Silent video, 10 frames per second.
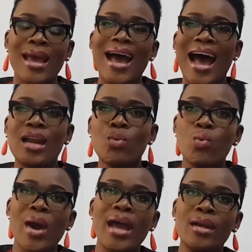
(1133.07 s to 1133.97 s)
And
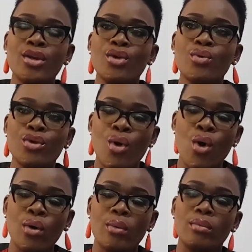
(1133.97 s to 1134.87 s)
when you
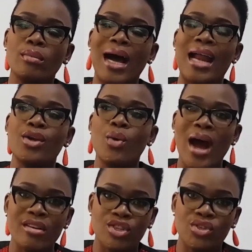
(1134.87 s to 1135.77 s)
know and you
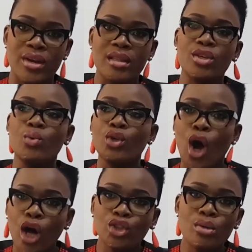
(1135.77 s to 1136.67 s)
have strength, you
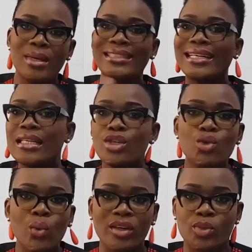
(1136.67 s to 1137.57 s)
will automatically
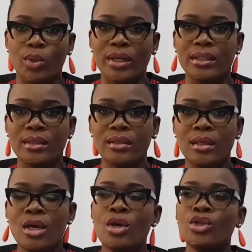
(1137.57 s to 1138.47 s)
do exploits.
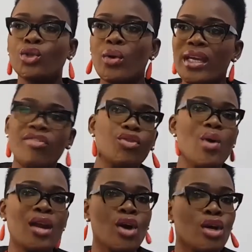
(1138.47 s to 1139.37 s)
So if you
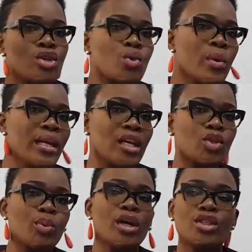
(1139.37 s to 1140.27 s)
are not doing
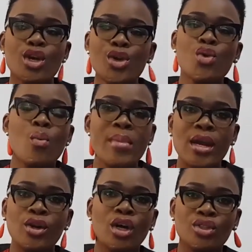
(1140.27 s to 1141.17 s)
exploits, you may
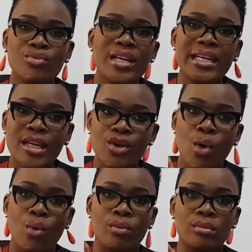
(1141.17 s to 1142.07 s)
not really know.